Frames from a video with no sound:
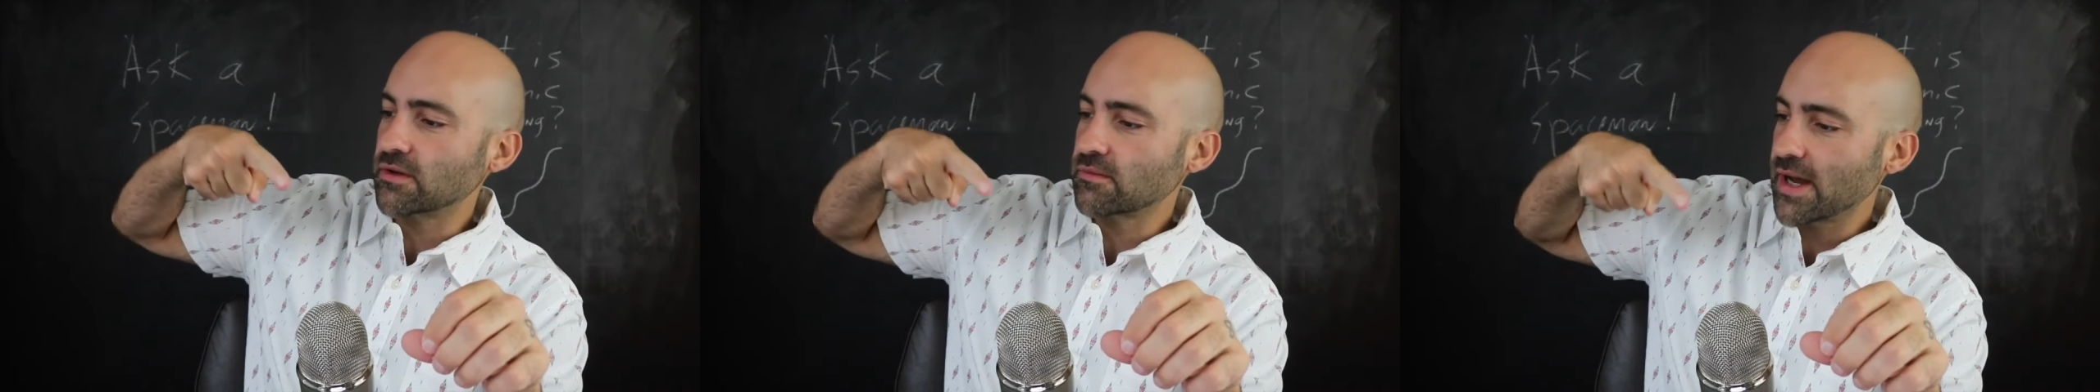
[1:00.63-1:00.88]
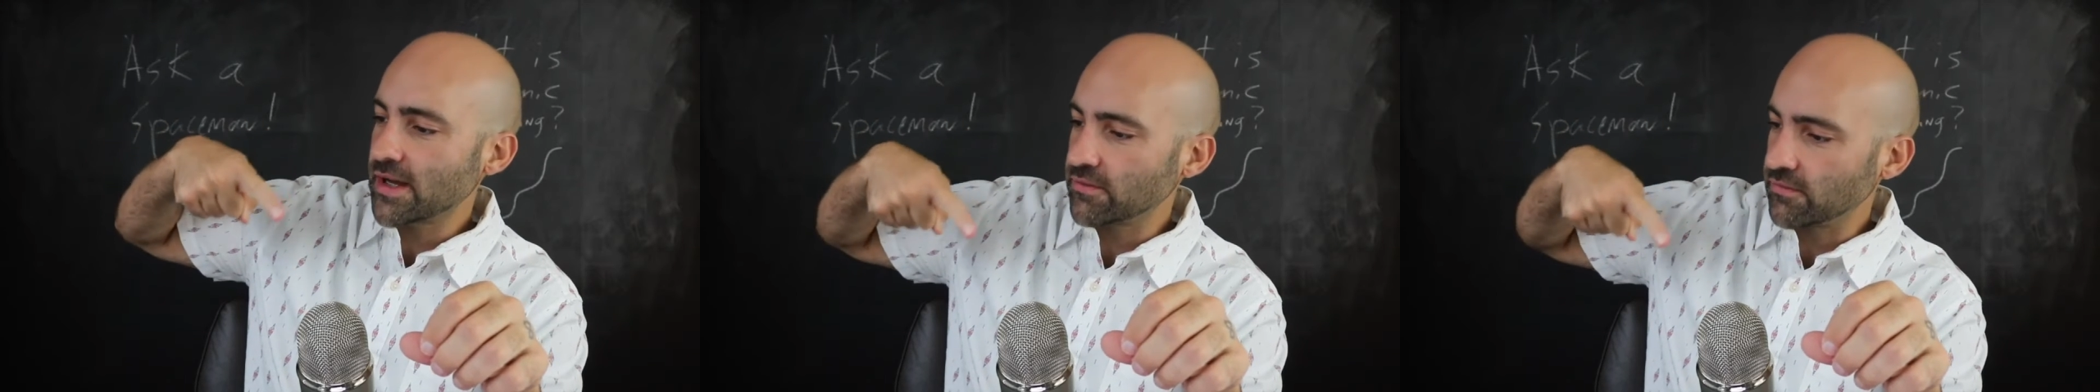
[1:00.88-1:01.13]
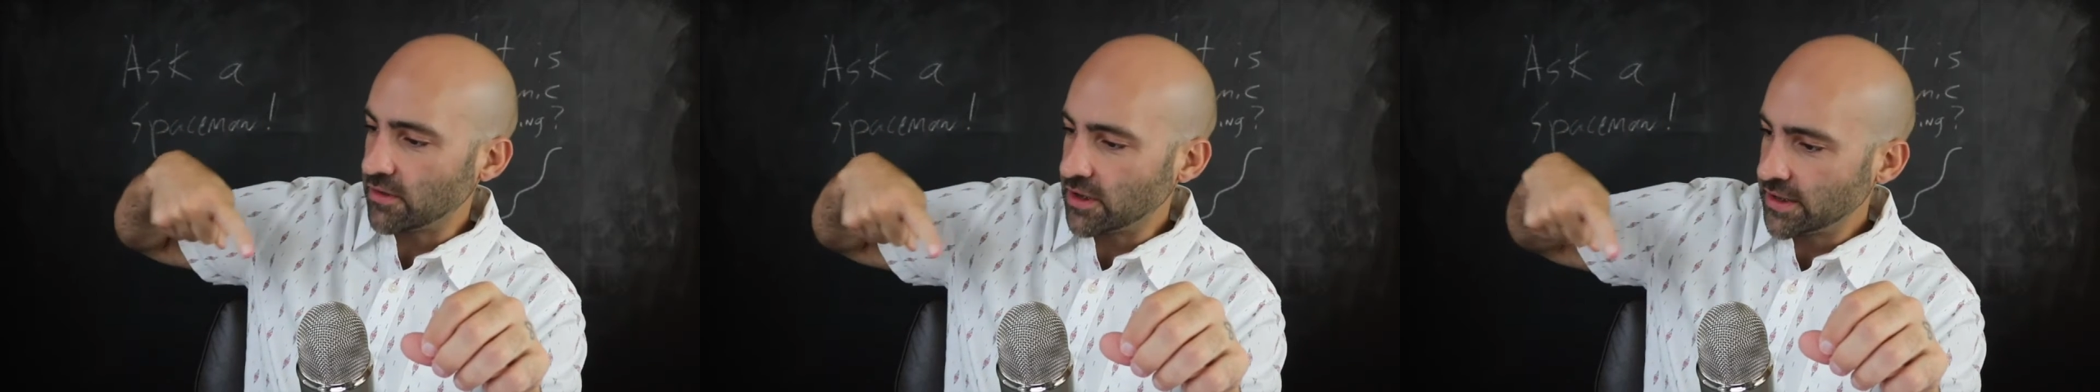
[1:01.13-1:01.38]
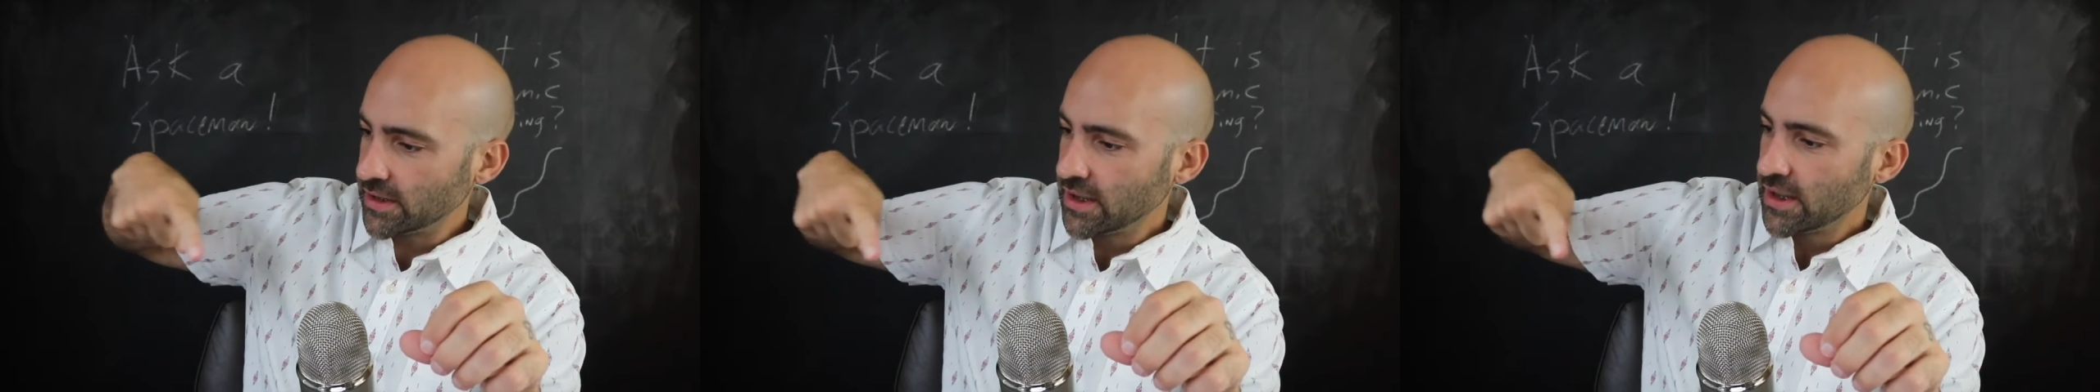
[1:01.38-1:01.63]
around
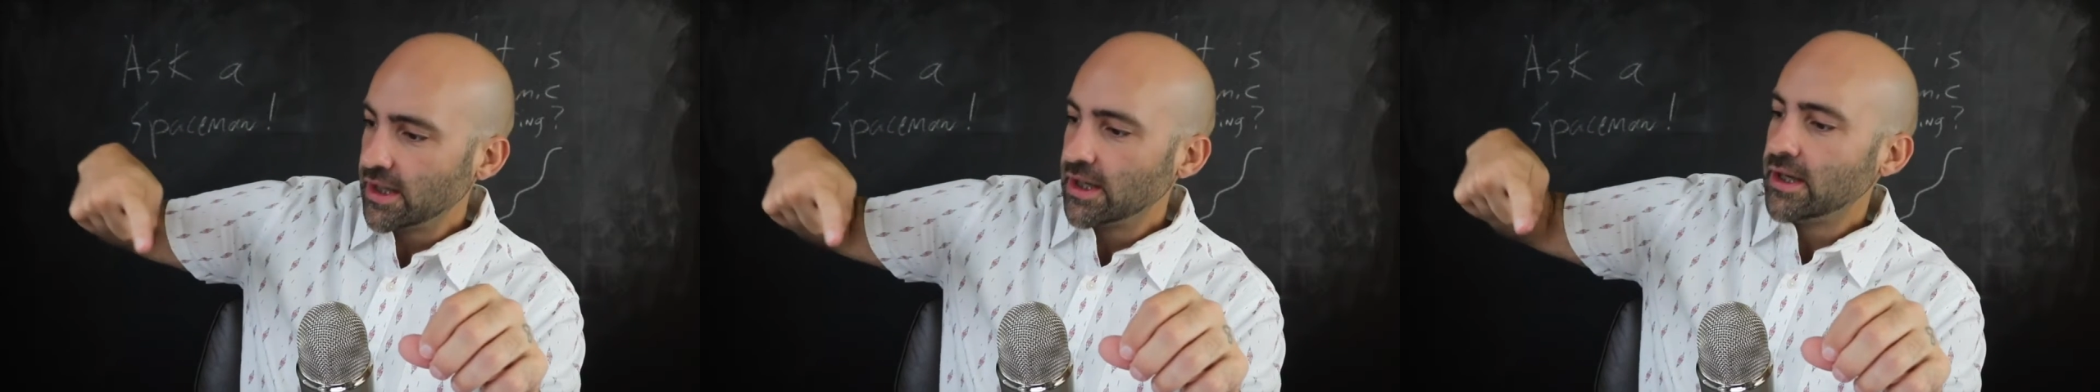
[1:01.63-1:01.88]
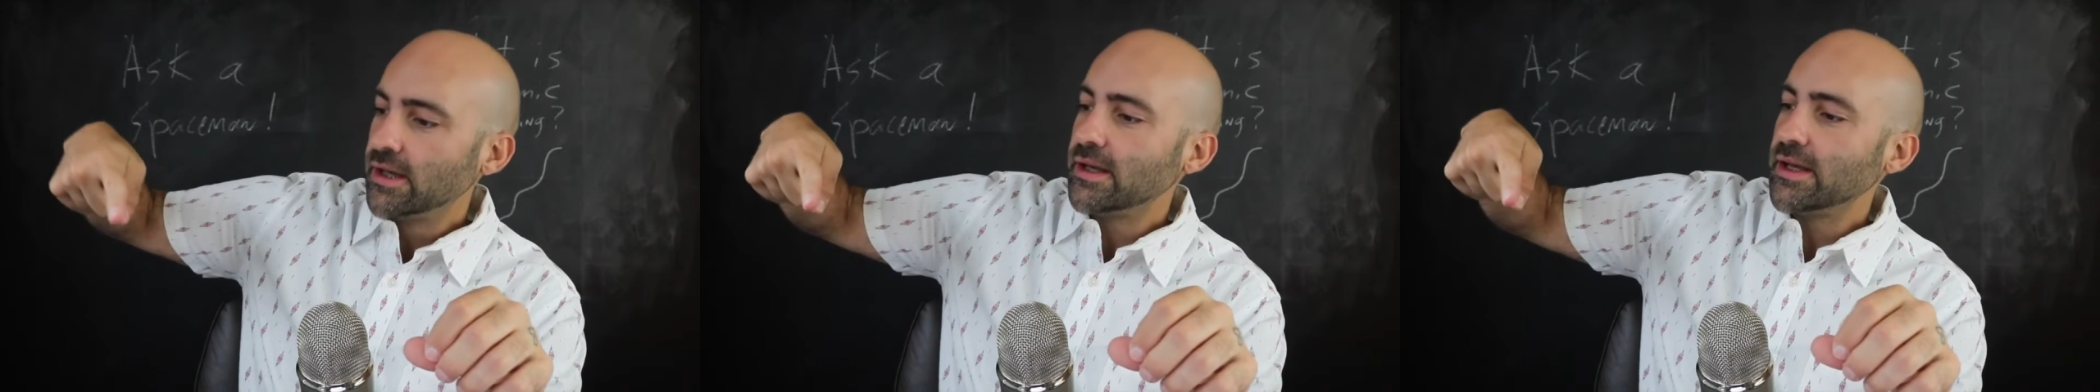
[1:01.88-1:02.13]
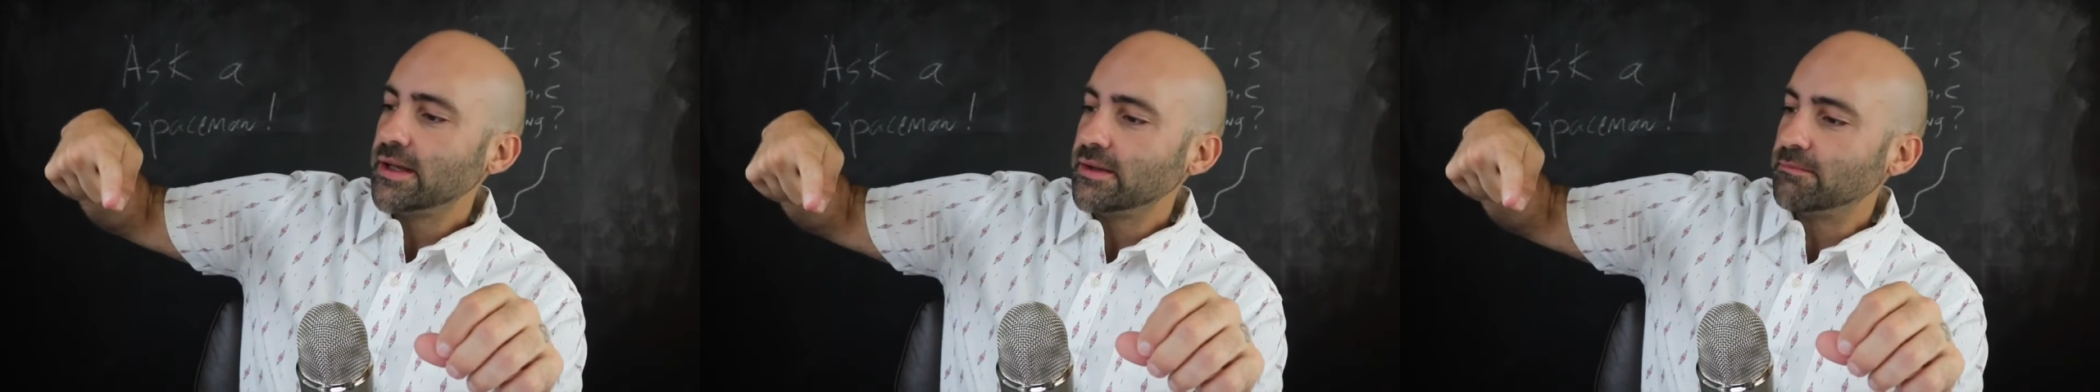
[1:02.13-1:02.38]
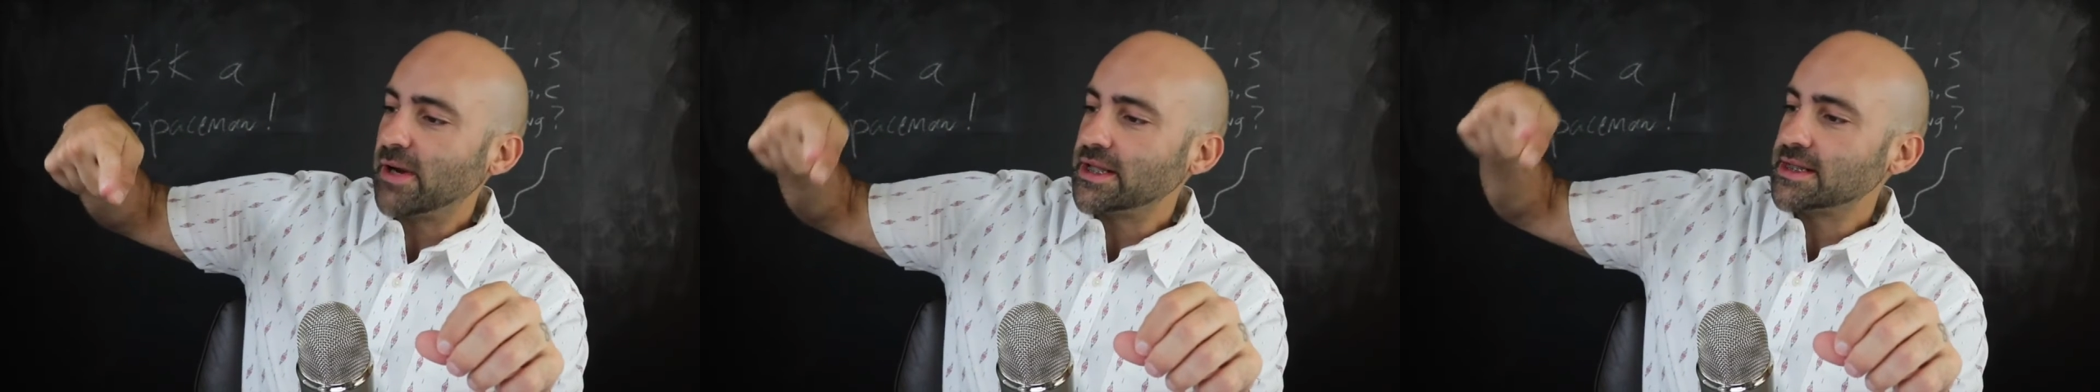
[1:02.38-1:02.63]
one,
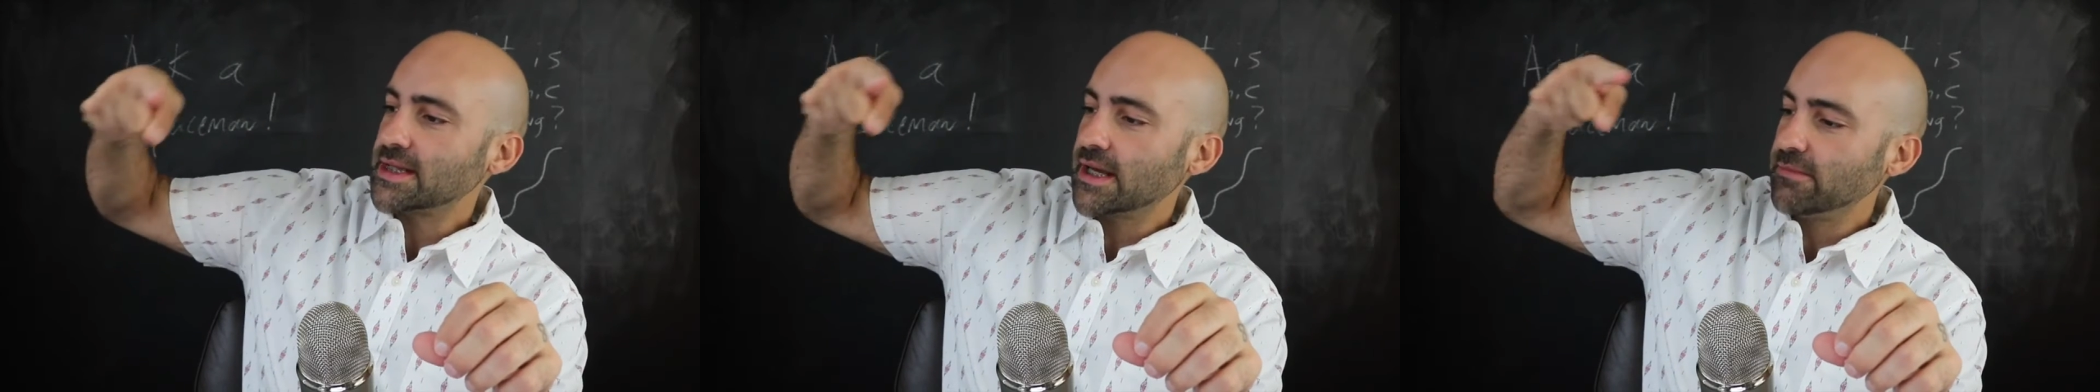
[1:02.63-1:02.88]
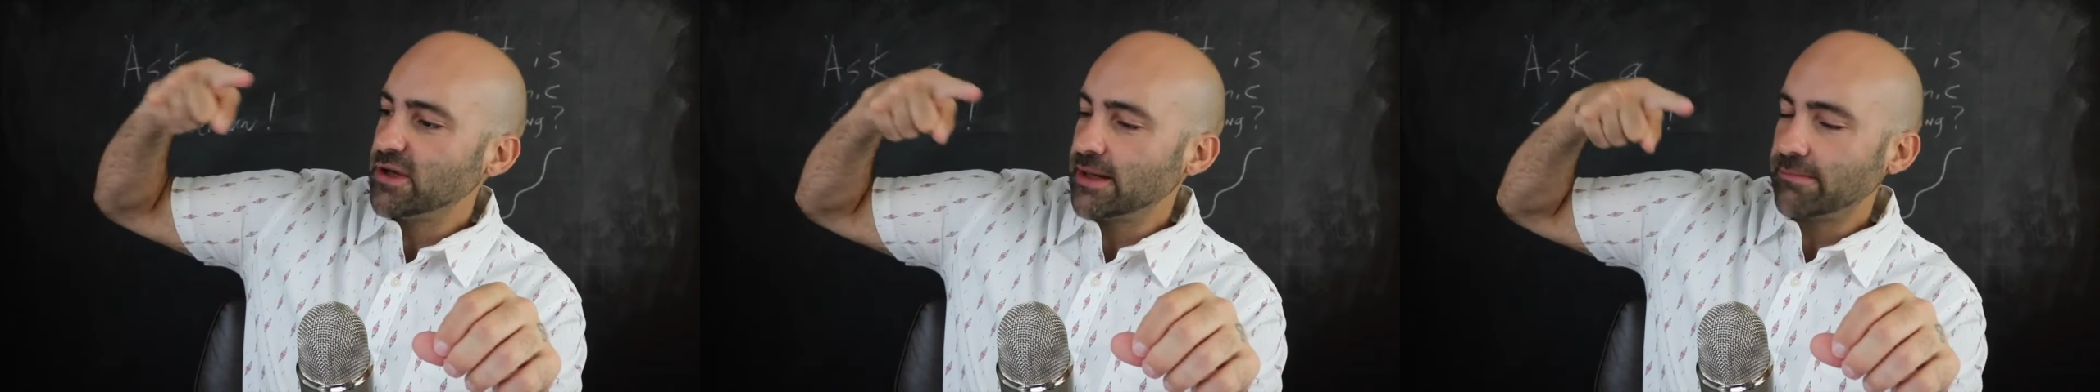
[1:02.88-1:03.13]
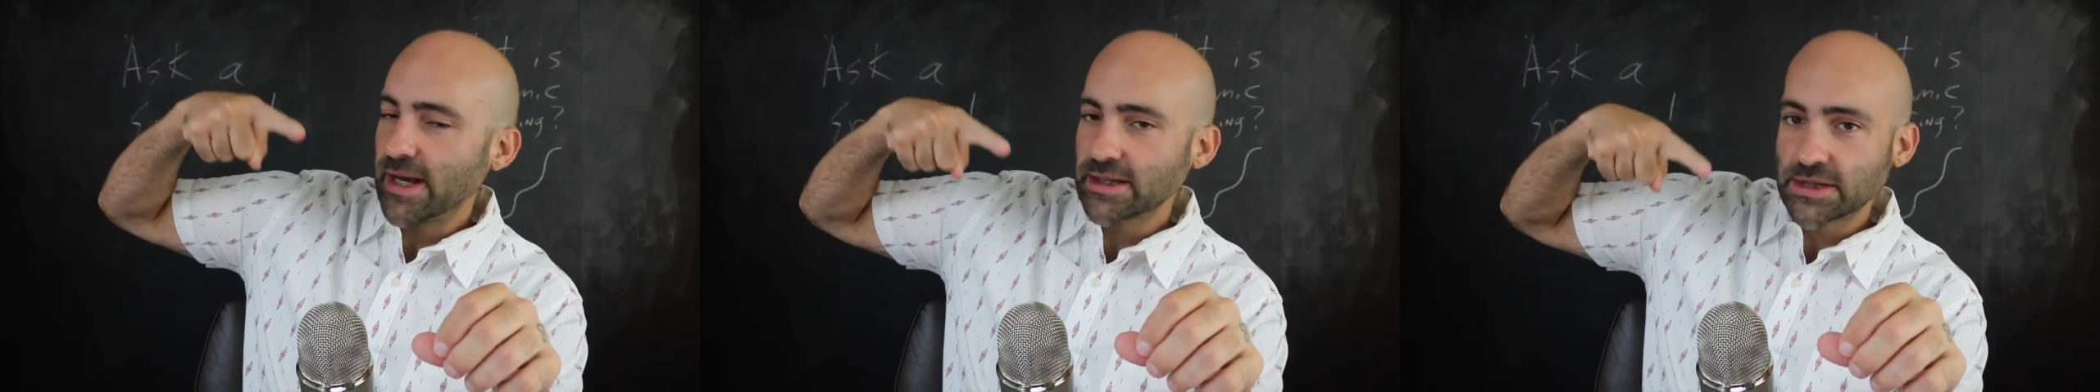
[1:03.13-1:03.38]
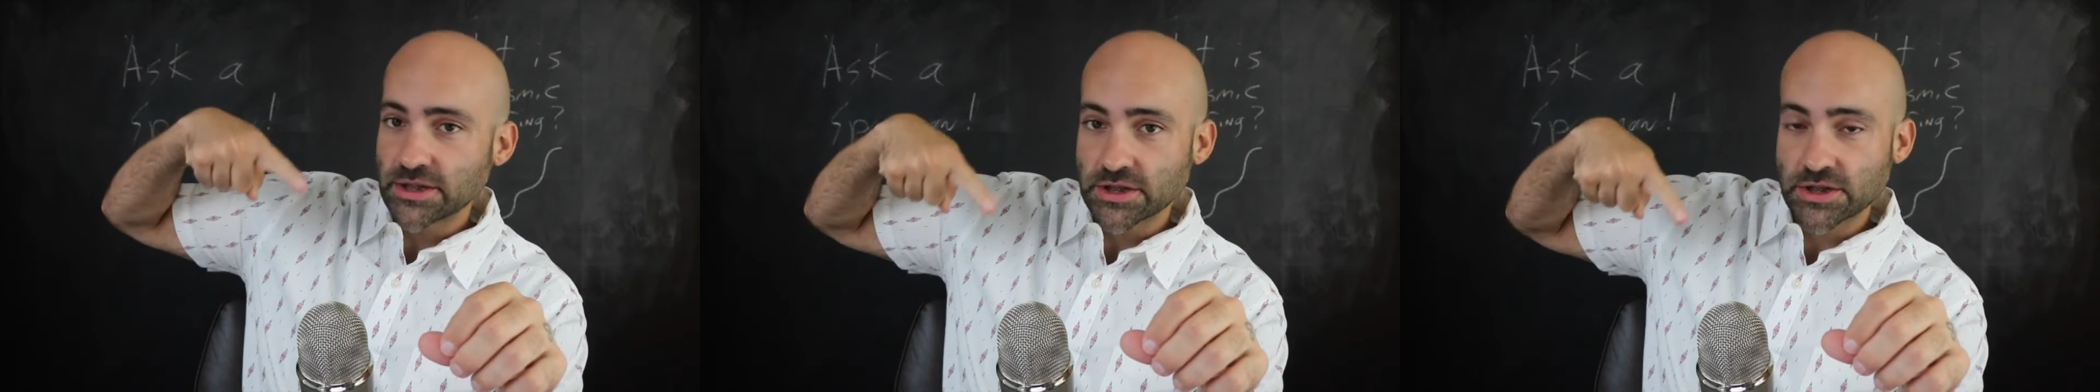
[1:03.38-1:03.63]
by the time you get
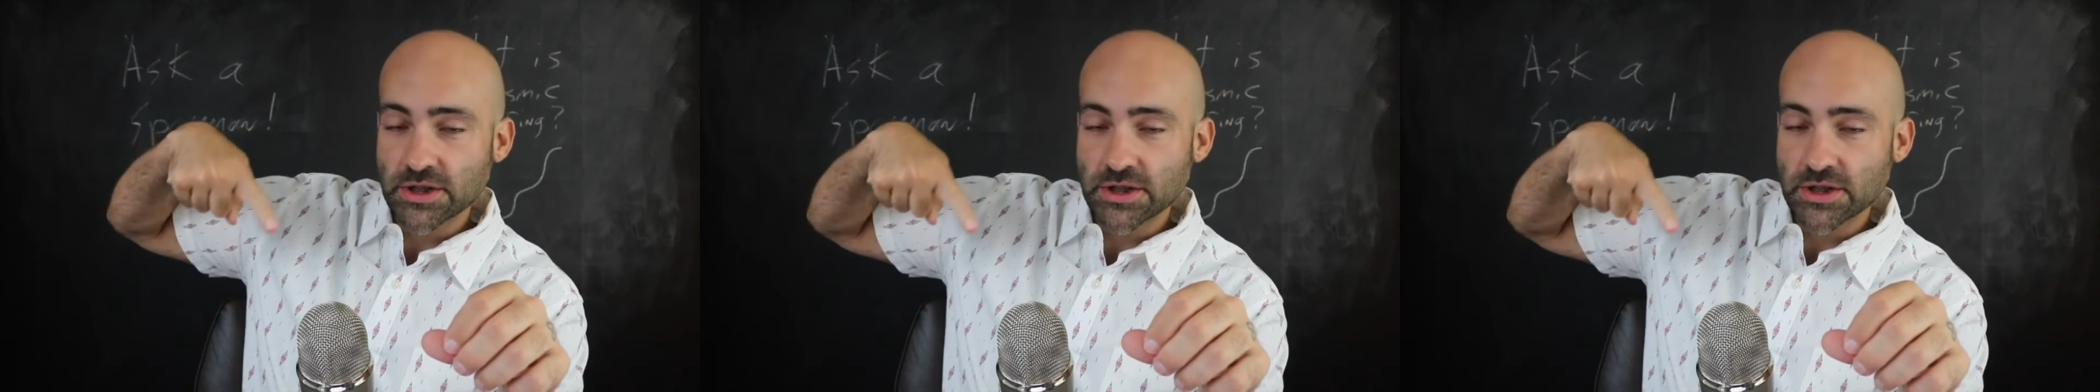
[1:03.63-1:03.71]
back to your